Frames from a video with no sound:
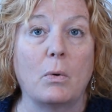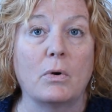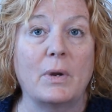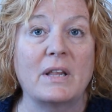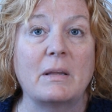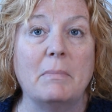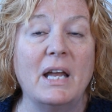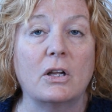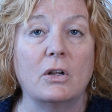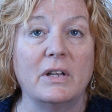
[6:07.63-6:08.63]
ordering the
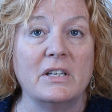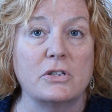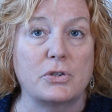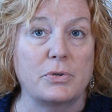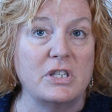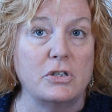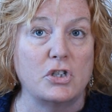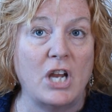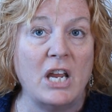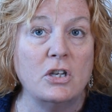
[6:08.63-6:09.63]
medical industry to
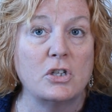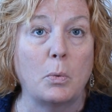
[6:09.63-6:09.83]
change